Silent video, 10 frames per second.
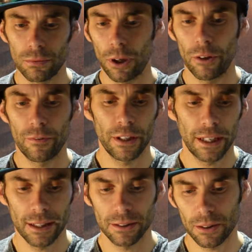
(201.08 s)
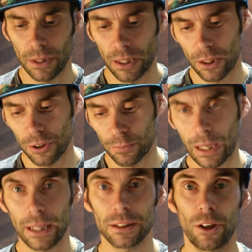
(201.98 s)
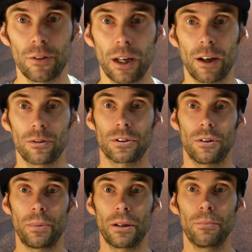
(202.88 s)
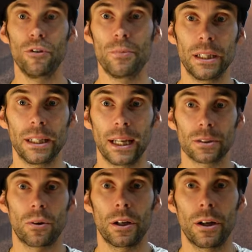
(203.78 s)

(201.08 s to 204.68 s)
hopefully getting so many of those black toenails and the bit of movement in there is quite